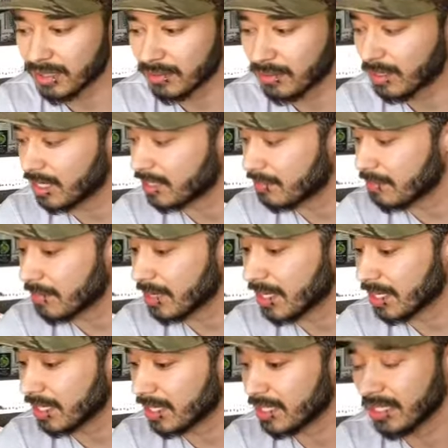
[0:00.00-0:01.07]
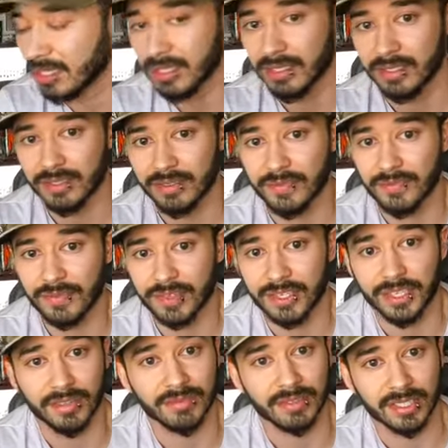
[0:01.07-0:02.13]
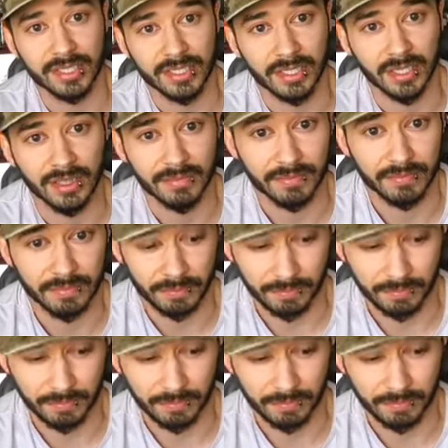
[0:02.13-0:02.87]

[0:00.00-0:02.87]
I want to make different stuff.